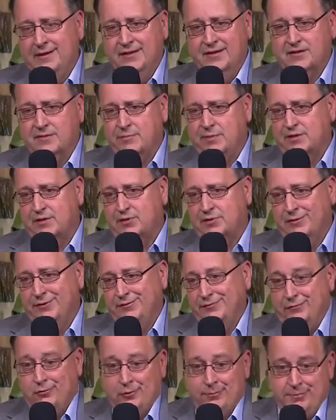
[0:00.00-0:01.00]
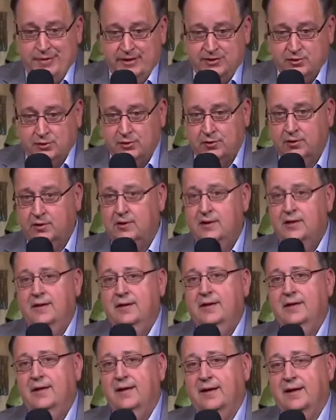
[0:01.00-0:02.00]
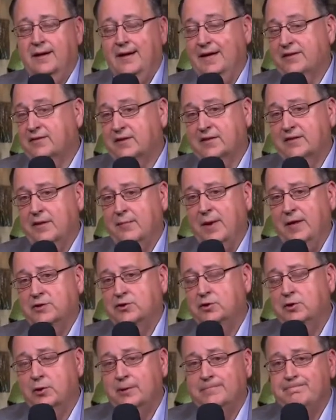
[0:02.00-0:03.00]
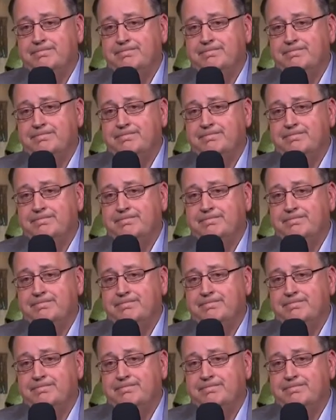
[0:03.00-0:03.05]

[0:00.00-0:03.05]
especially for a pitcher, I think they might do it.